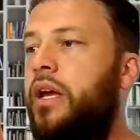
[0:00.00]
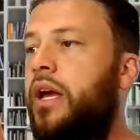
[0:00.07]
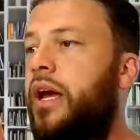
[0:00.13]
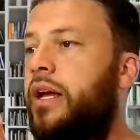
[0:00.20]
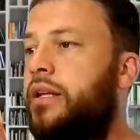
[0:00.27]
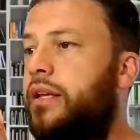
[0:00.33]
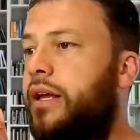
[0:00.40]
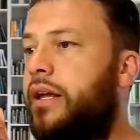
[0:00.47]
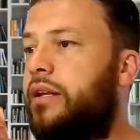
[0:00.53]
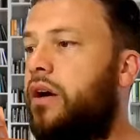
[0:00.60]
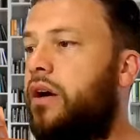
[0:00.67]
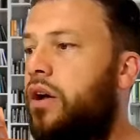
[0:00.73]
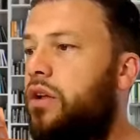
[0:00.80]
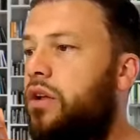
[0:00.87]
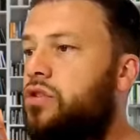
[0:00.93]
And then
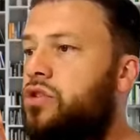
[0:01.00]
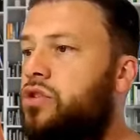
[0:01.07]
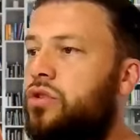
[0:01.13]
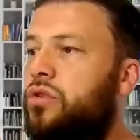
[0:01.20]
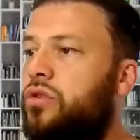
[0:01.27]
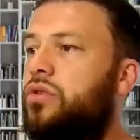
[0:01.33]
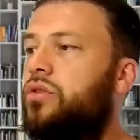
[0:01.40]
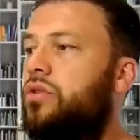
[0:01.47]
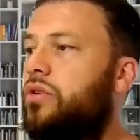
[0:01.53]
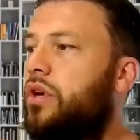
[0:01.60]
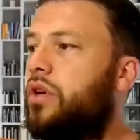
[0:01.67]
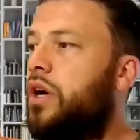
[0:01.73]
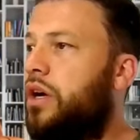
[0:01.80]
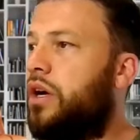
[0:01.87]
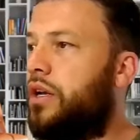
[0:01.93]
also,
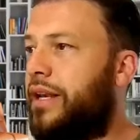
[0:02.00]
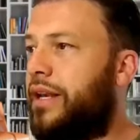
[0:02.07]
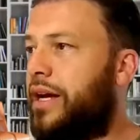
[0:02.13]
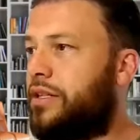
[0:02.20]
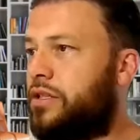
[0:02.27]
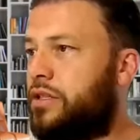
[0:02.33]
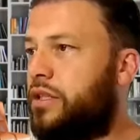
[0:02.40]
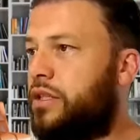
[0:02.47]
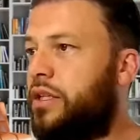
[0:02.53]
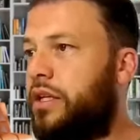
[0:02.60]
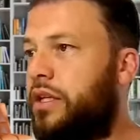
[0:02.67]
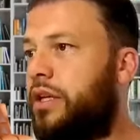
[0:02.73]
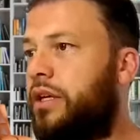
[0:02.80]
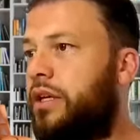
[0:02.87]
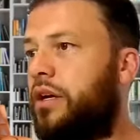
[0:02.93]
uh,
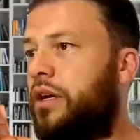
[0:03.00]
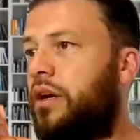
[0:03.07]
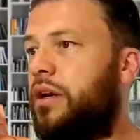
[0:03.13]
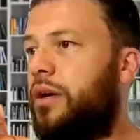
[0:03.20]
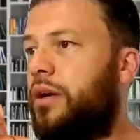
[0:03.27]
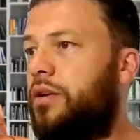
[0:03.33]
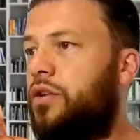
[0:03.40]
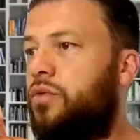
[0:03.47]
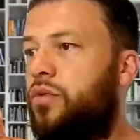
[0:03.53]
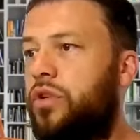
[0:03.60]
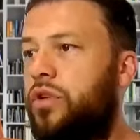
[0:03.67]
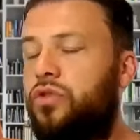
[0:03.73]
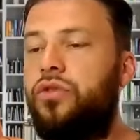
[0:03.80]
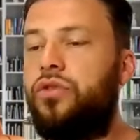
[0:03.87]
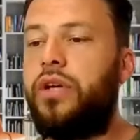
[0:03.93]
lastly, uh, you
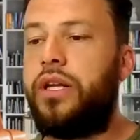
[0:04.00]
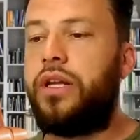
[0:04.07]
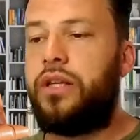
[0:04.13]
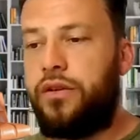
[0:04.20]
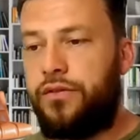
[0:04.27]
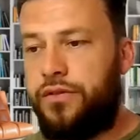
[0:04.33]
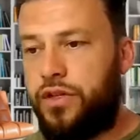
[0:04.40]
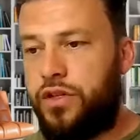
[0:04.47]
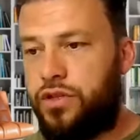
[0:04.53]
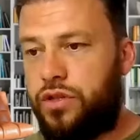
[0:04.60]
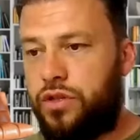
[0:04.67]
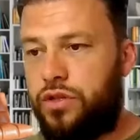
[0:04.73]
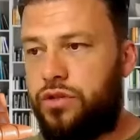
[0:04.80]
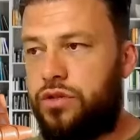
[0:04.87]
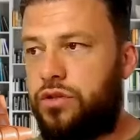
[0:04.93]
want to look at the
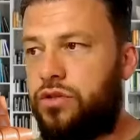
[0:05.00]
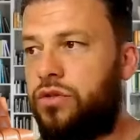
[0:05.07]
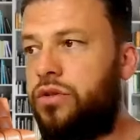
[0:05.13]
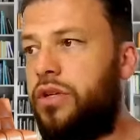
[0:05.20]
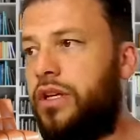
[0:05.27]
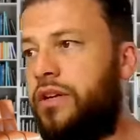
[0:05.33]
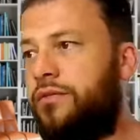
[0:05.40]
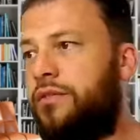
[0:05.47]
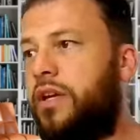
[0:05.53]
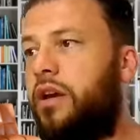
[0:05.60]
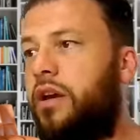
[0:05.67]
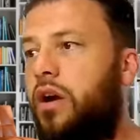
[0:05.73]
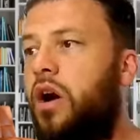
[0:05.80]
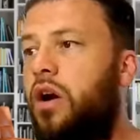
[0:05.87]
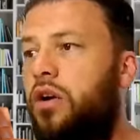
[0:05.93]
Avastas. So if
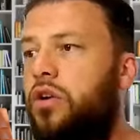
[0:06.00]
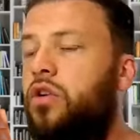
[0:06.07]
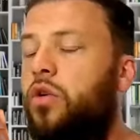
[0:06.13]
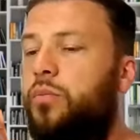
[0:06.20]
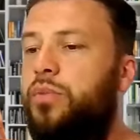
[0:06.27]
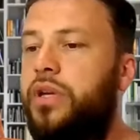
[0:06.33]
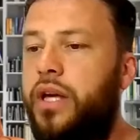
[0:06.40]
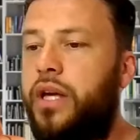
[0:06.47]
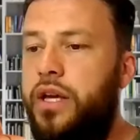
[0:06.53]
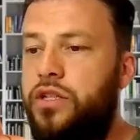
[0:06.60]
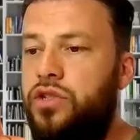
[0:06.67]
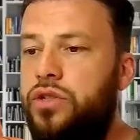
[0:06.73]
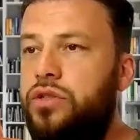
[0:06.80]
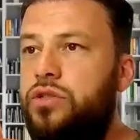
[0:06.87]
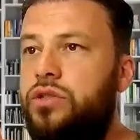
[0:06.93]
there are
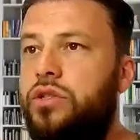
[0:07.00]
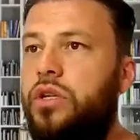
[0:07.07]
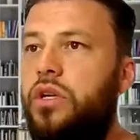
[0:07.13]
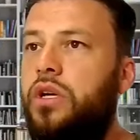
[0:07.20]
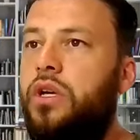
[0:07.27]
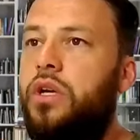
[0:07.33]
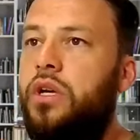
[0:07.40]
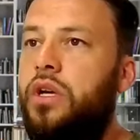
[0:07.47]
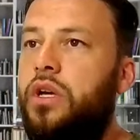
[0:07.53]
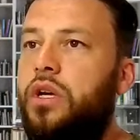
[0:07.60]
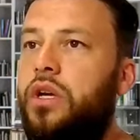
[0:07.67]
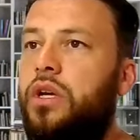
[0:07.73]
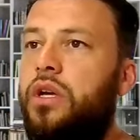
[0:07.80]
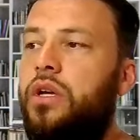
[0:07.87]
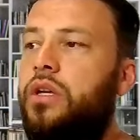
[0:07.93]
complications,
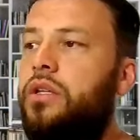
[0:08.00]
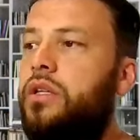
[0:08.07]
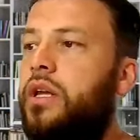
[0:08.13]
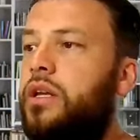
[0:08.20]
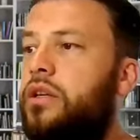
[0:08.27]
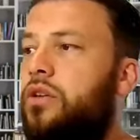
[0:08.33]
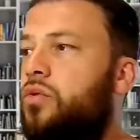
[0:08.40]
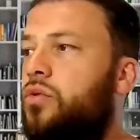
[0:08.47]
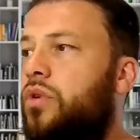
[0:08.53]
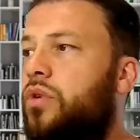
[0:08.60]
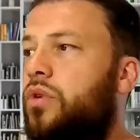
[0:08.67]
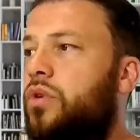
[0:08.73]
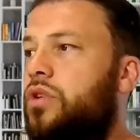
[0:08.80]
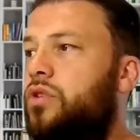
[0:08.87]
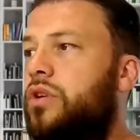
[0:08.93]
then you
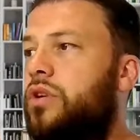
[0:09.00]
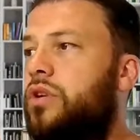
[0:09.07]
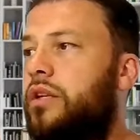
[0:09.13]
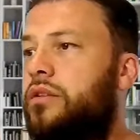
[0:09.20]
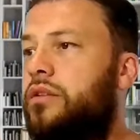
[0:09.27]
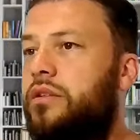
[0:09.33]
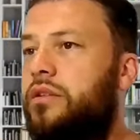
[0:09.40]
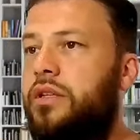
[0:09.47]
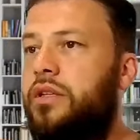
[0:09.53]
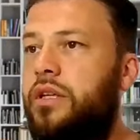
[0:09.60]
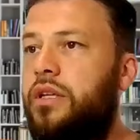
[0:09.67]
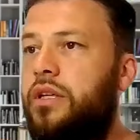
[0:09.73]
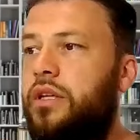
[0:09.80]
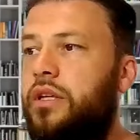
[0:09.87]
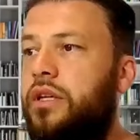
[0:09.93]
want to look at
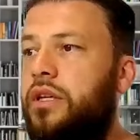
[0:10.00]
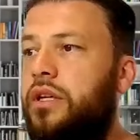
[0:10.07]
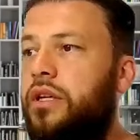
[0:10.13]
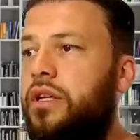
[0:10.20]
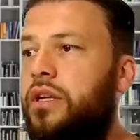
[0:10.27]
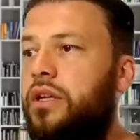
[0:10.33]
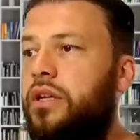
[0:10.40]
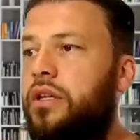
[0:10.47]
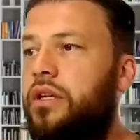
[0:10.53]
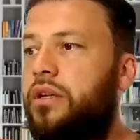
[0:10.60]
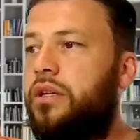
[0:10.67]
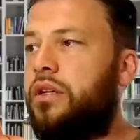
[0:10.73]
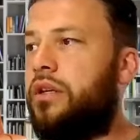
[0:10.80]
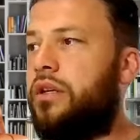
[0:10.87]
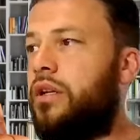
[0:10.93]

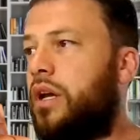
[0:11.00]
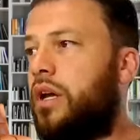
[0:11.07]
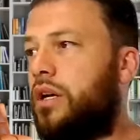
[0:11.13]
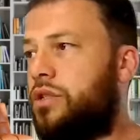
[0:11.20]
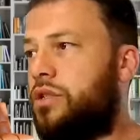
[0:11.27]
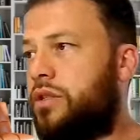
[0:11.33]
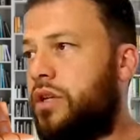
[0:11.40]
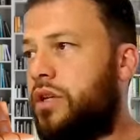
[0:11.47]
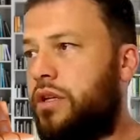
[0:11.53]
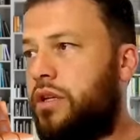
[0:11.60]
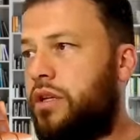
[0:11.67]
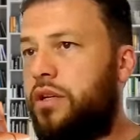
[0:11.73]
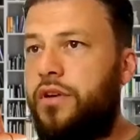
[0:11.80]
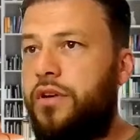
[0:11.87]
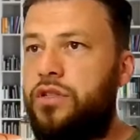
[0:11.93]
the
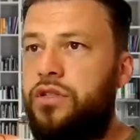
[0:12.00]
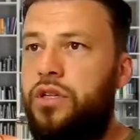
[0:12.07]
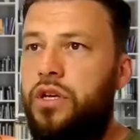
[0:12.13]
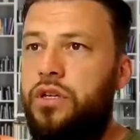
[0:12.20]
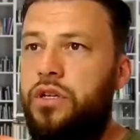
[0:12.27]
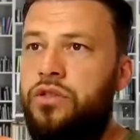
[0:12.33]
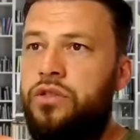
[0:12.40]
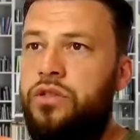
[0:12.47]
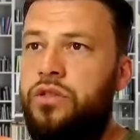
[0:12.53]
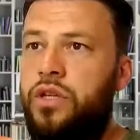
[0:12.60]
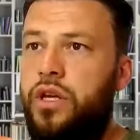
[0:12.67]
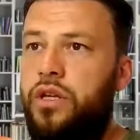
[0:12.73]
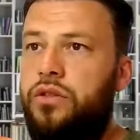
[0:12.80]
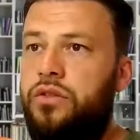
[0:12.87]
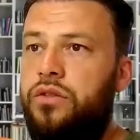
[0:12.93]
Lajitarya Vashtas
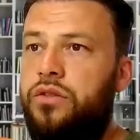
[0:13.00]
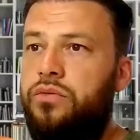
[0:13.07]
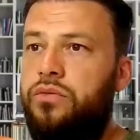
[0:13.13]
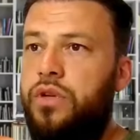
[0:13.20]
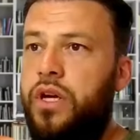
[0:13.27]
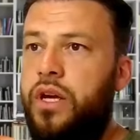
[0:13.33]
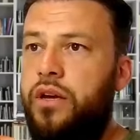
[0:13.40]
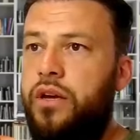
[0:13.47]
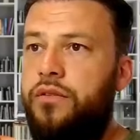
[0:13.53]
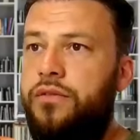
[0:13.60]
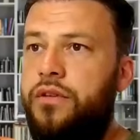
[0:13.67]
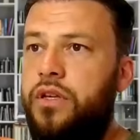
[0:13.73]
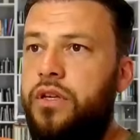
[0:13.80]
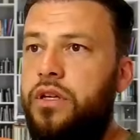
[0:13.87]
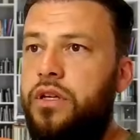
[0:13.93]
that we have
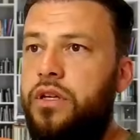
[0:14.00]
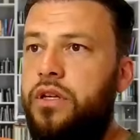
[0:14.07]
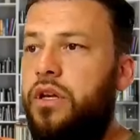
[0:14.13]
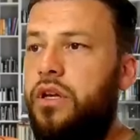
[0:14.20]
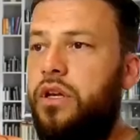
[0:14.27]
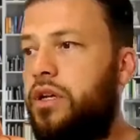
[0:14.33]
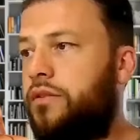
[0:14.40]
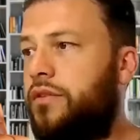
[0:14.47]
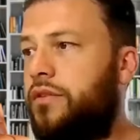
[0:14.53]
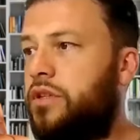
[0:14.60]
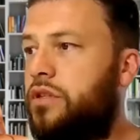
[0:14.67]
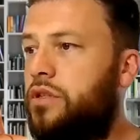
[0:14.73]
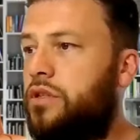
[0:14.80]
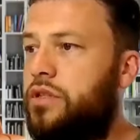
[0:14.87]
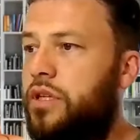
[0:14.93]
here, Lajitarya
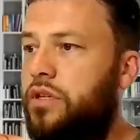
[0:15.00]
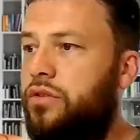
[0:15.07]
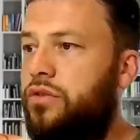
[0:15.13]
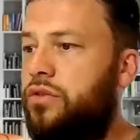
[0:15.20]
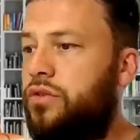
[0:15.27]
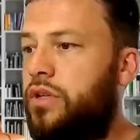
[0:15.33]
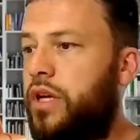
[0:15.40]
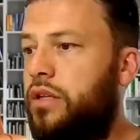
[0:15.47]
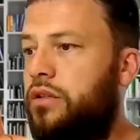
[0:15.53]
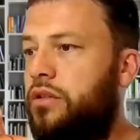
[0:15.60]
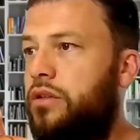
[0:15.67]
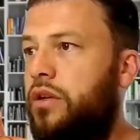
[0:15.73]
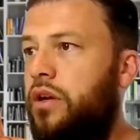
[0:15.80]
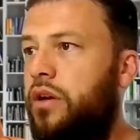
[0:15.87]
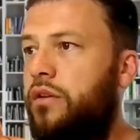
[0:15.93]
Vashtas. Then you look
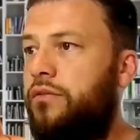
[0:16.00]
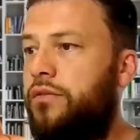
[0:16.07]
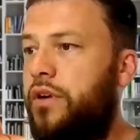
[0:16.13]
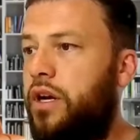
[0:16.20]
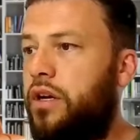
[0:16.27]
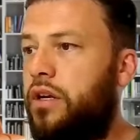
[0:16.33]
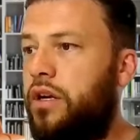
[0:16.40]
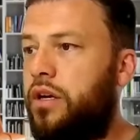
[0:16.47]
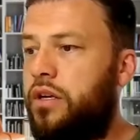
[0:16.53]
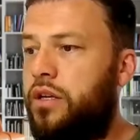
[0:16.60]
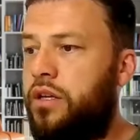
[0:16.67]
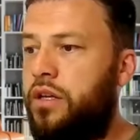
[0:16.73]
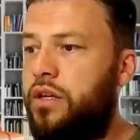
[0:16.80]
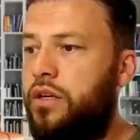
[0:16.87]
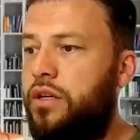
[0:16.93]
at uh, Varga
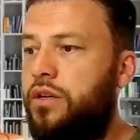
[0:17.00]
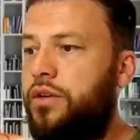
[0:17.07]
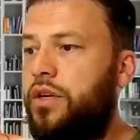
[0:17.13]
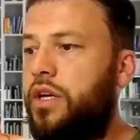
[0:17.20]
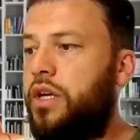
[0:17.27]
here.